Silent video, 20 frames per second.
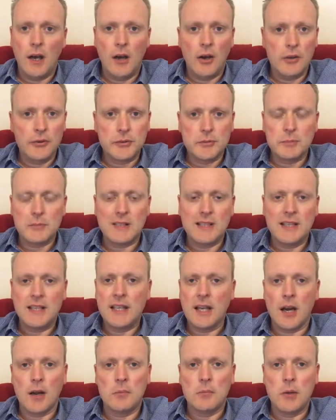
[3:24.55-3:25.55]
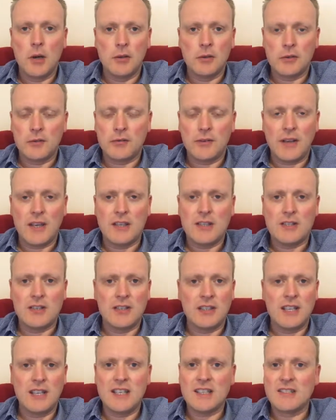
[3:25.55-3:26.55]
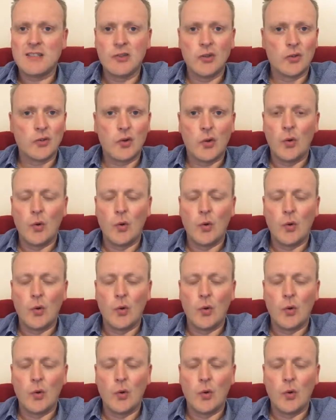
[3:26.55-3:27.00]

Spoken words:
ultimately our motivation is not